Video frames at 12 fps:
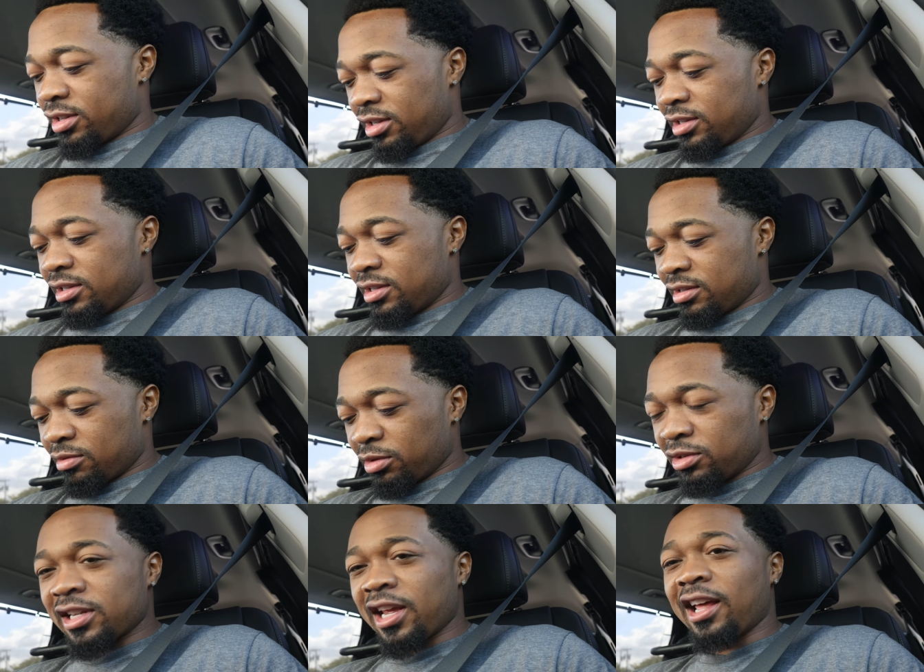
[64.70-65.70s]
Yeah.
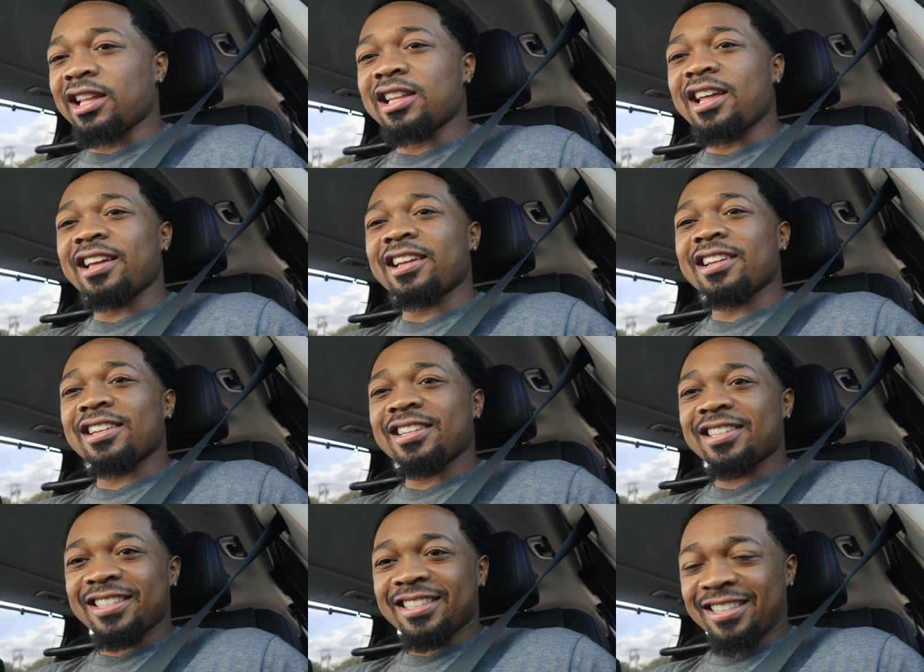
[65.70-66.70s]
What'd you say I look like?
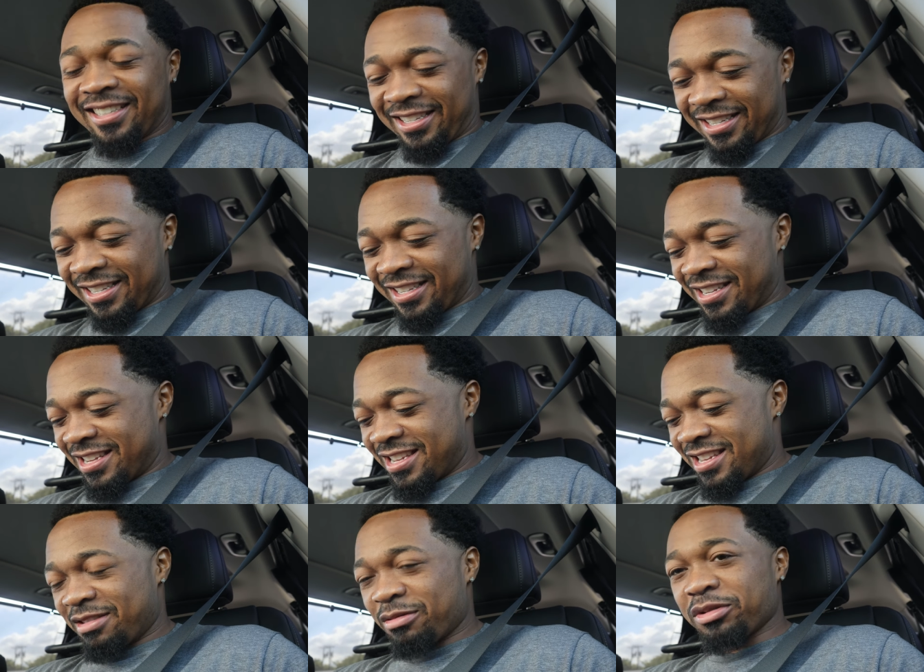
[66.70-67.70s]

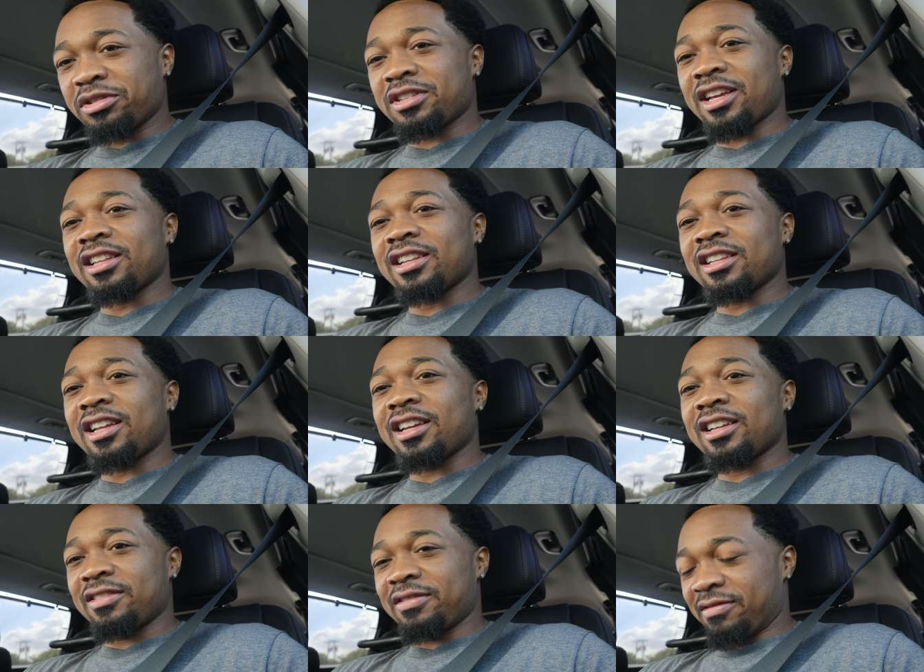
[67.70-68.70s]
Huh? What'd you say I look like?